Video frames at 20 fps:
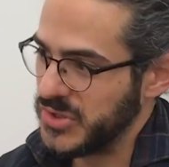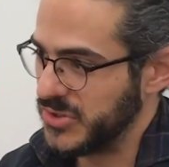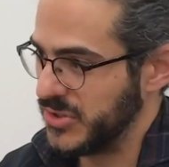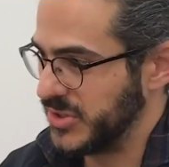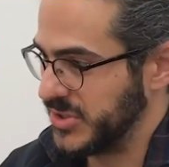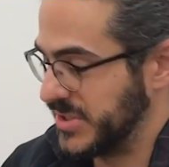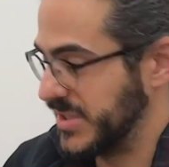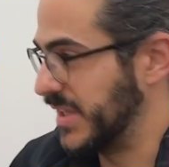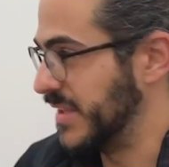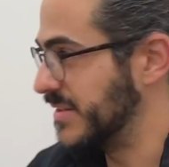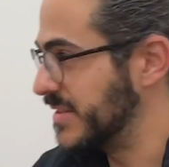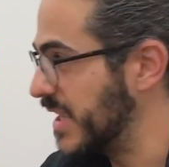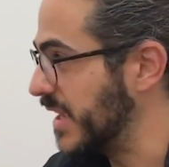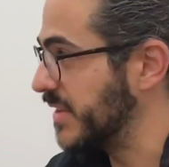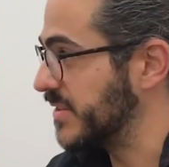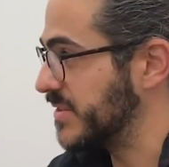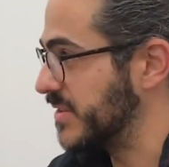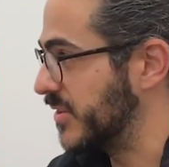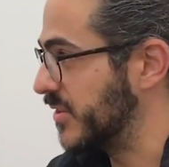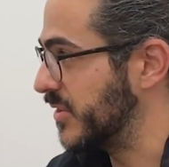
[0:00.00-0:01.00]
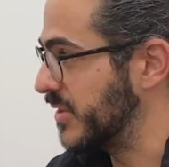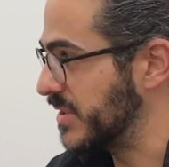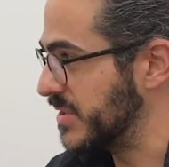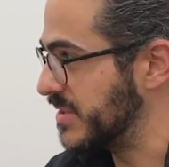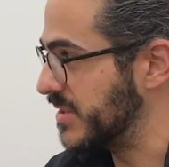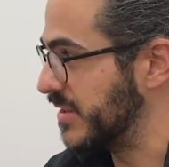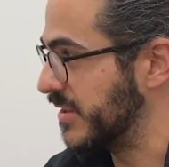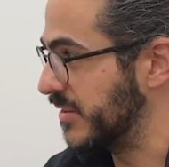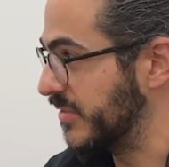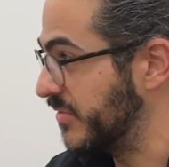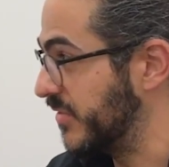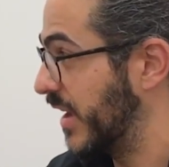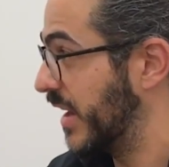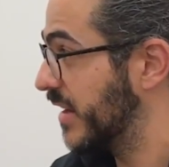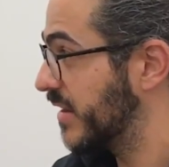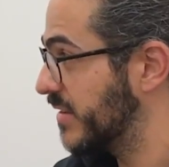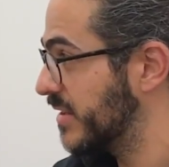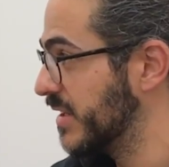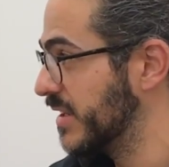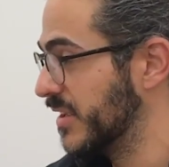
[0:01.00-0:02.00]
research says, yes, there is an
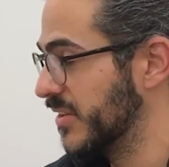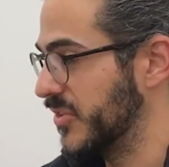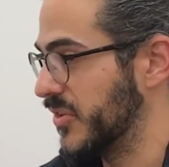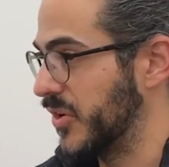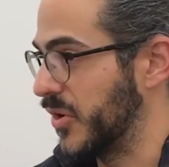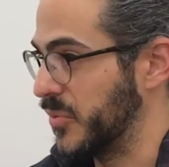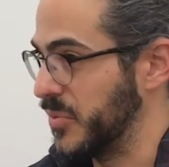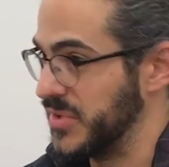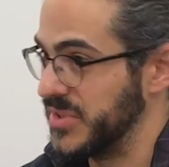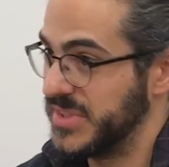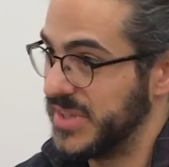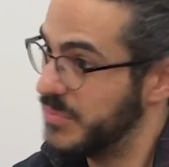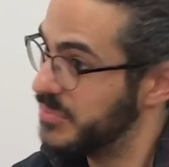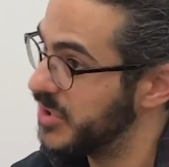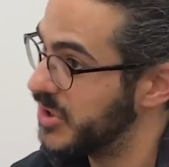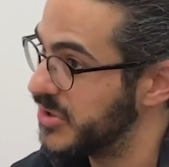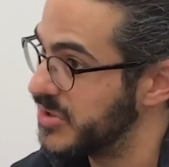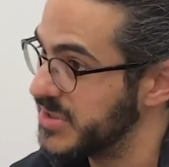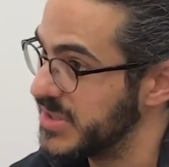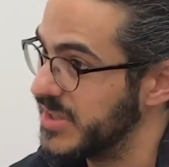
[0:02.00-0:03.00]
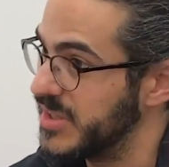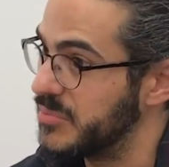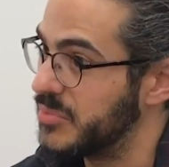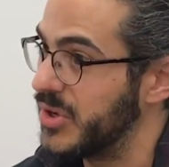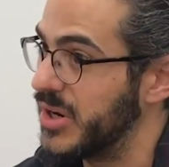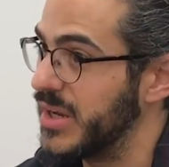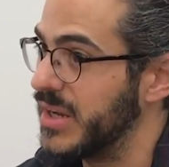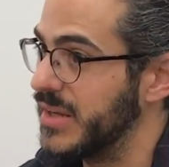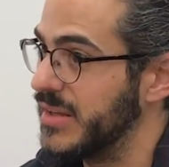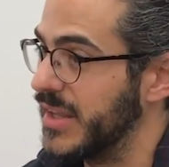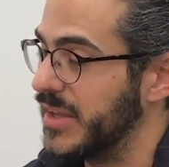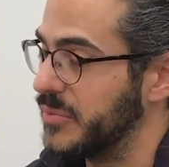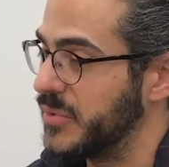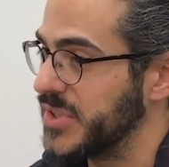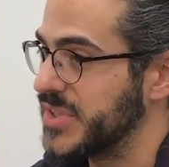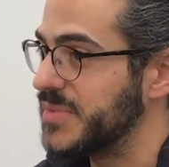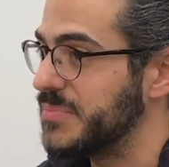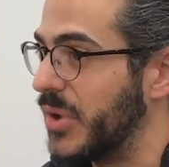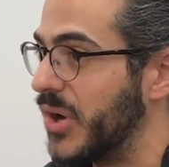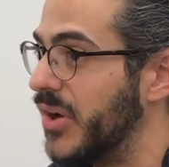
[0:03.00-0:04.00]
effect. There are receptors in the brain that
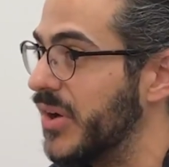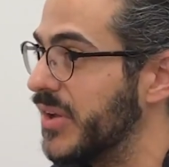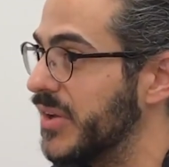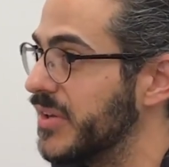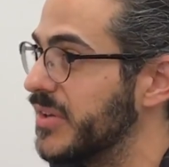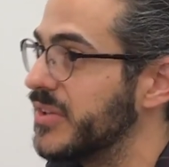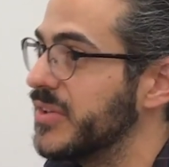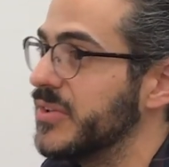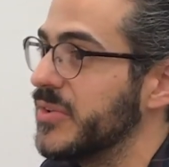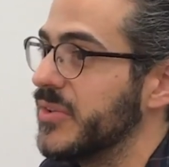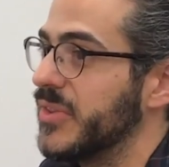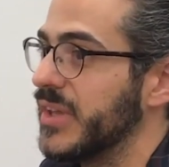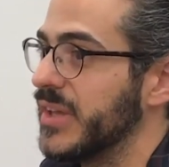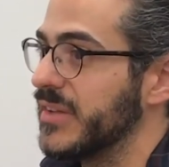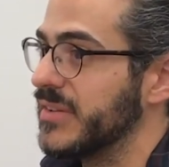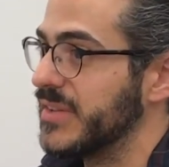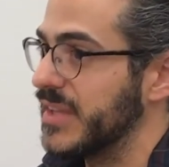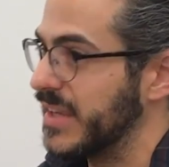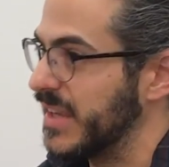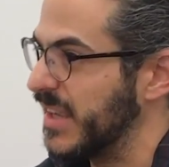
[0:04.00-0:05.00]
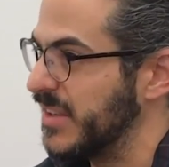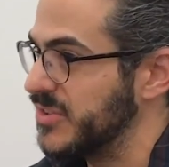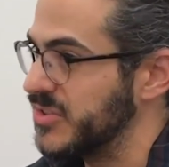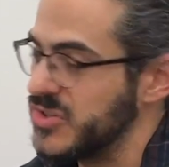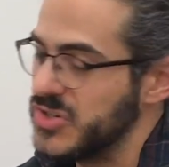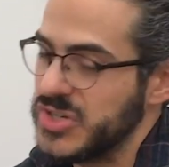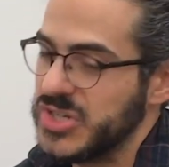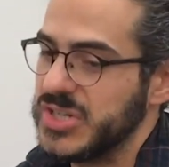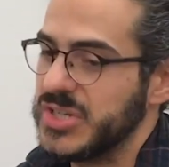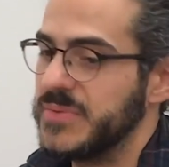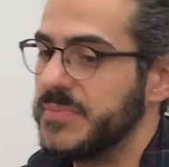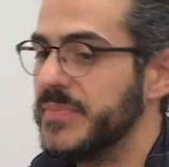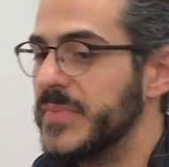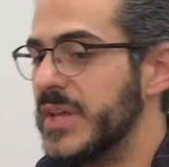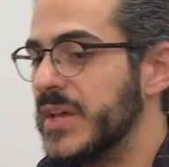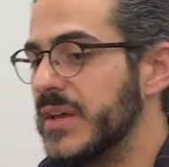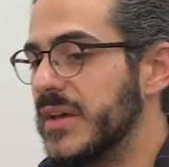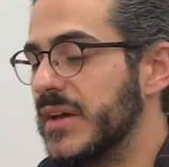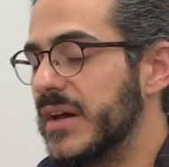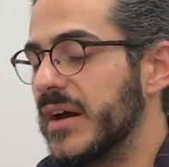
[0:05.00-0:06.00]
respond to things like estrogen,
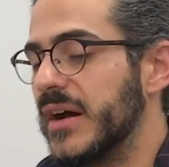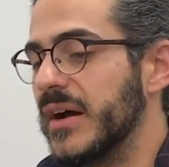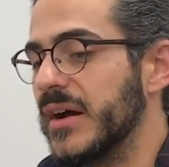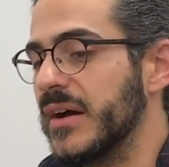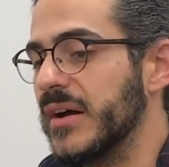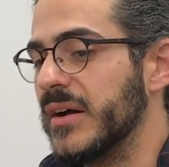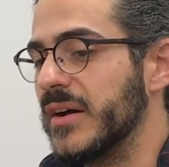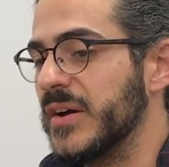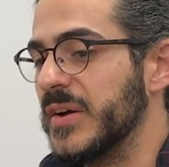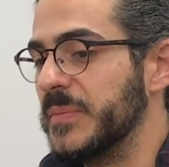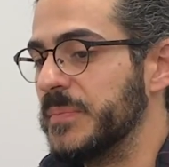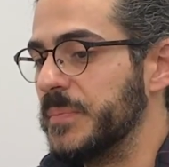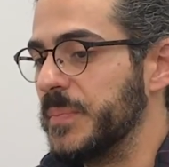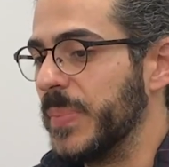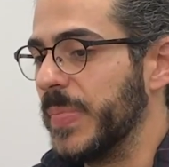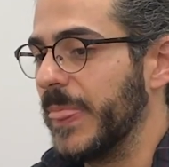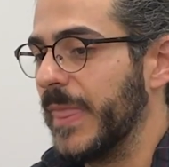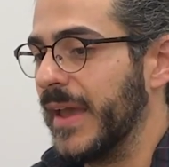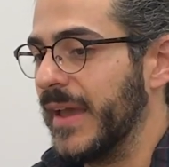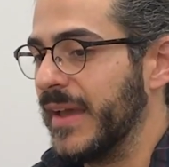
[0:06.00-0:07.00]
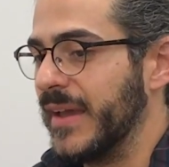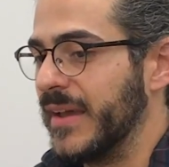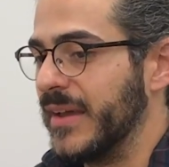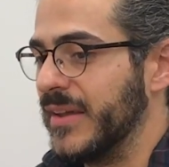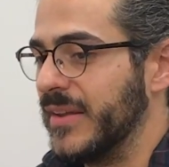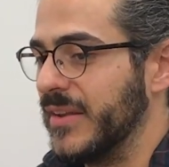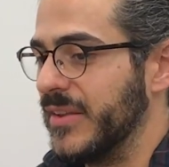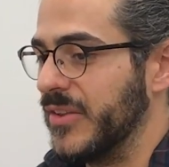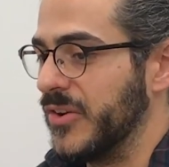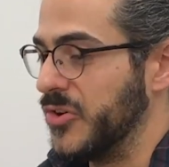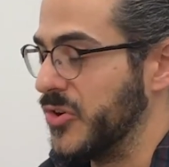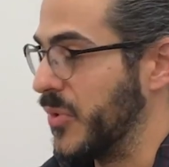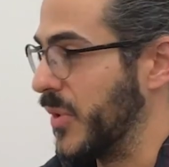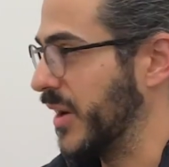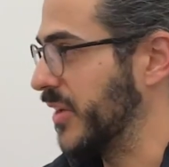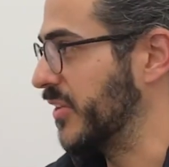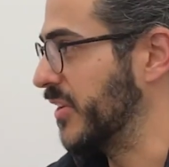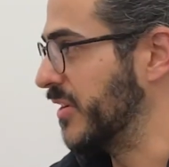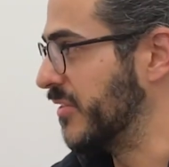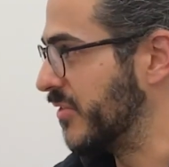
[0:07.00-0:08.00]
and they're
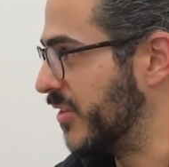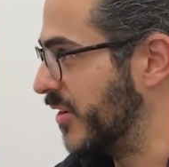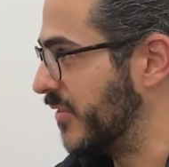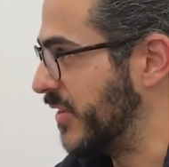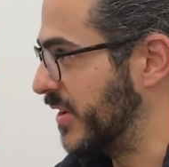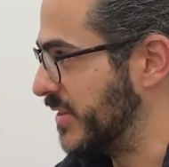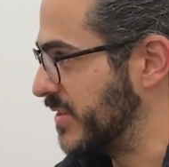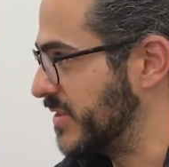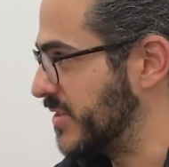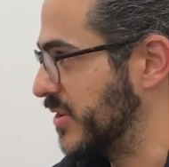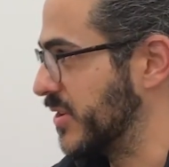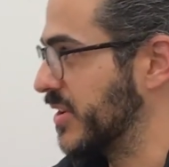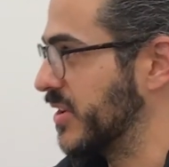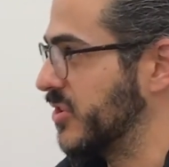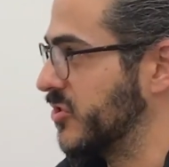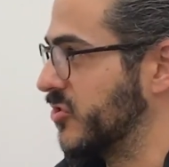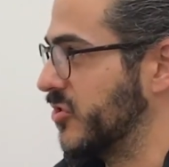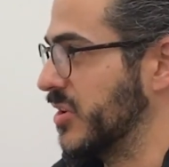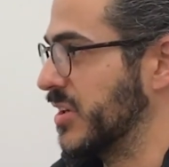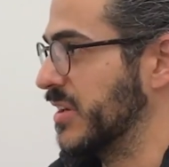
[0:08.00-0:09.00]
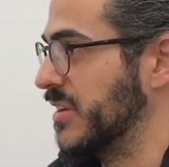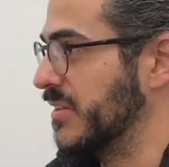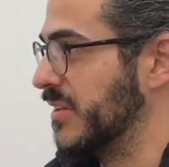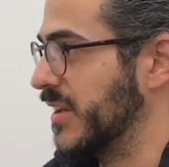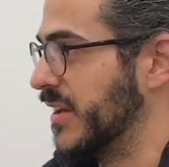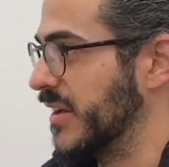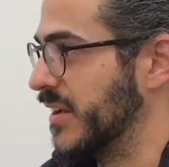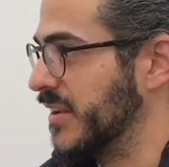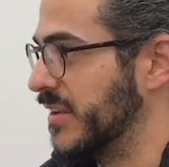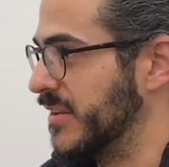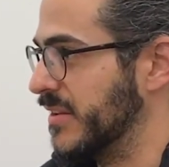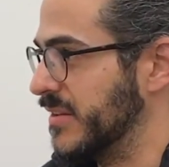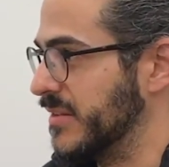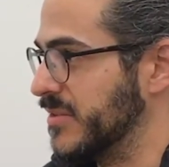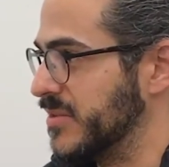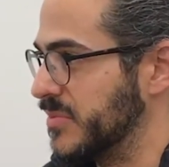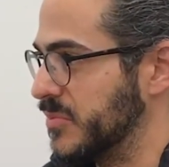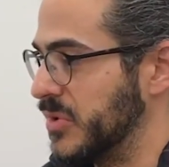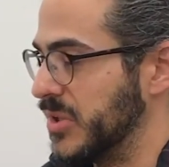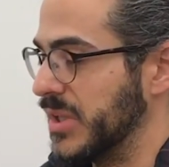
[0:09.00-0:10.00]
directly involved in circuitry that
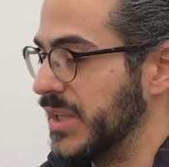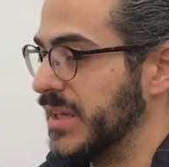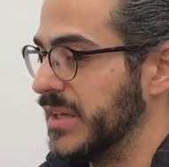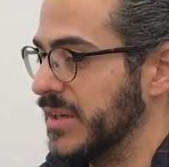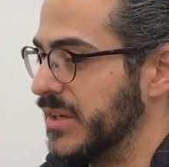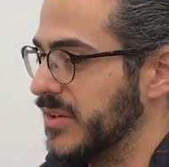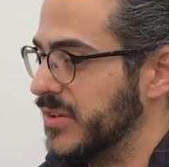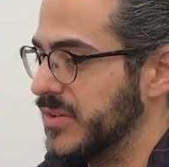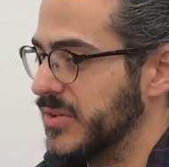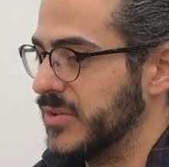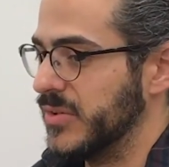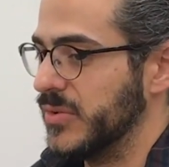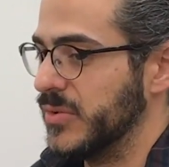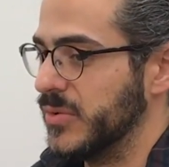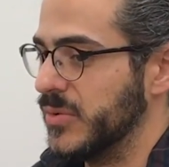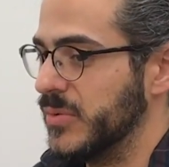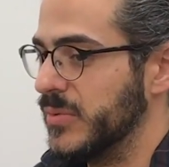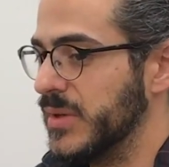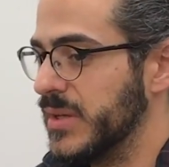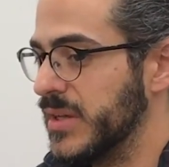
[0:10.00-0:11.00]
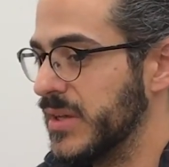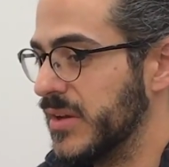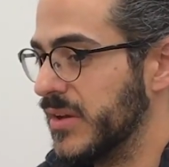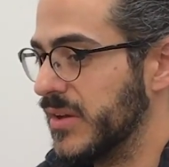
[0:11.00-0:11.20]
is related to